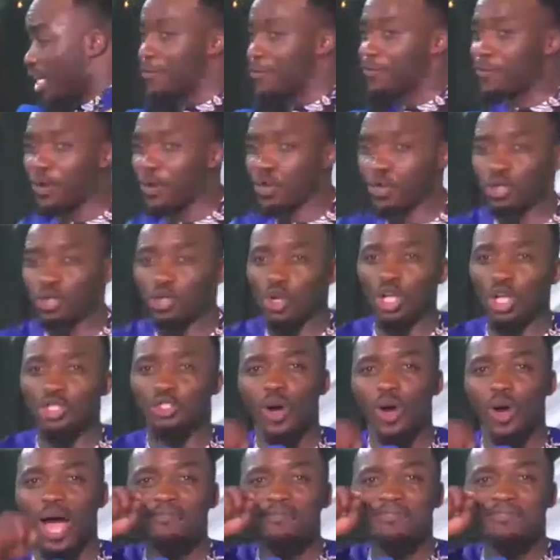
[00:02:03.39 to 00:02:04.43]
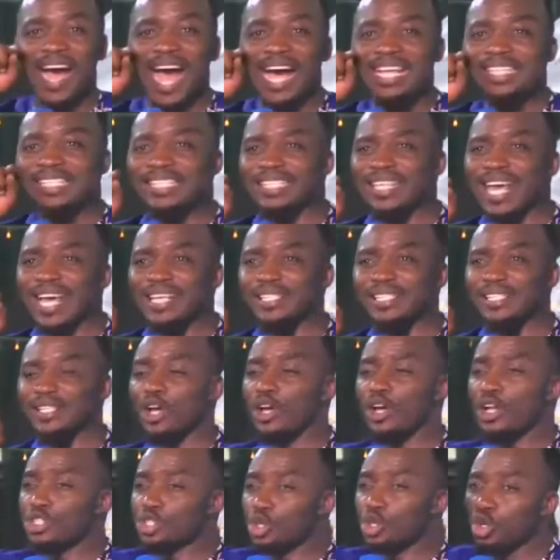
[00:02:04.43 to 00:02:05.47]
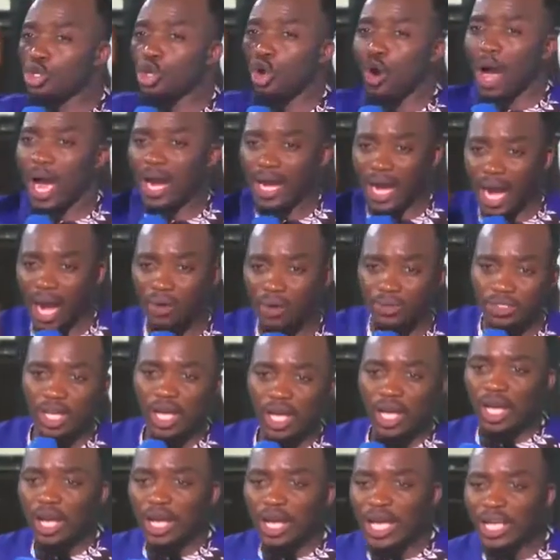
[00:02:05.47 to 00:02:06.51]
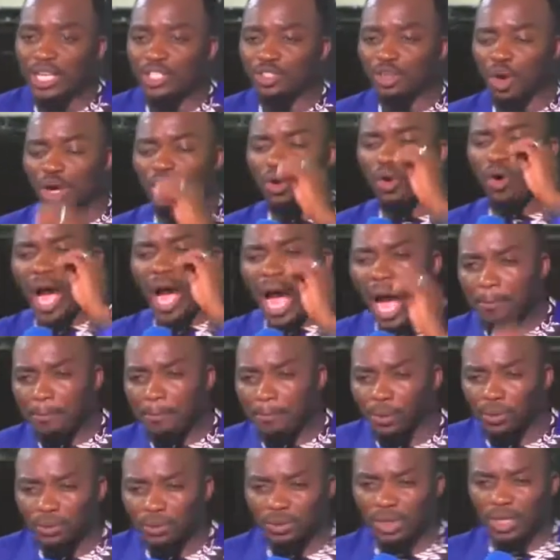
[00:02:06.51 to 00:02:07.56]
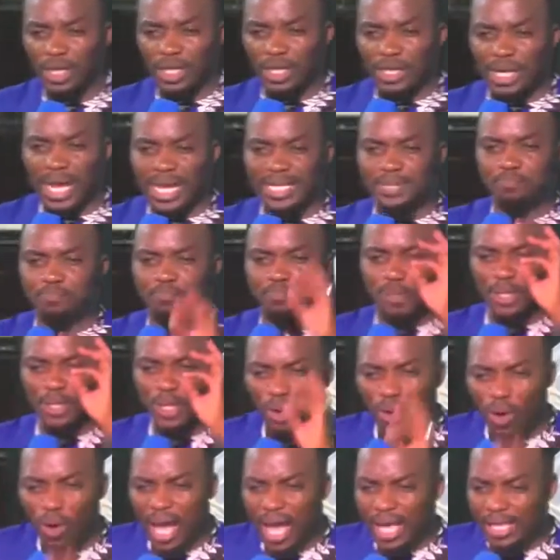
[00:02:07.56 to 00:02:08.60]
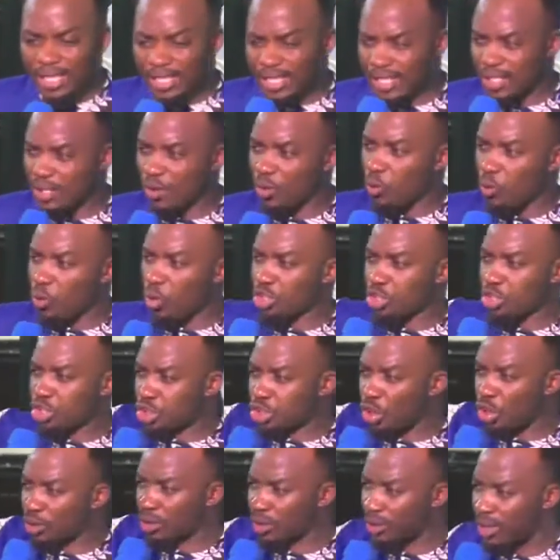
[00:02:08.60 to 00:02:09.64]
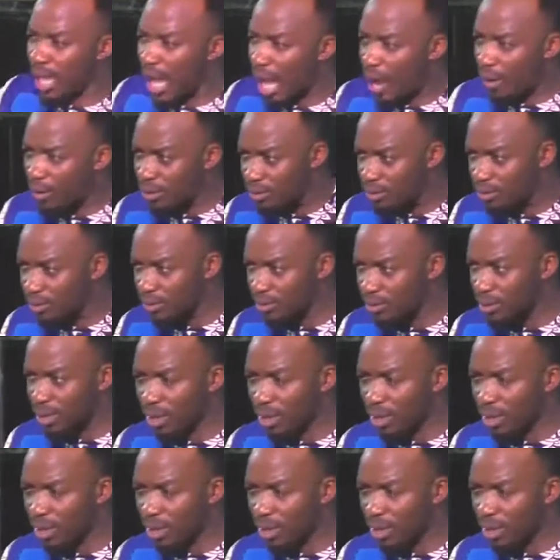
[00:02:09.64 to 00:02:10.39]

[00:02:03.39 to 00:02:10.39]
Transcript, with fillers: is for you not to have access to your account. It's going to happen that POS will shut down.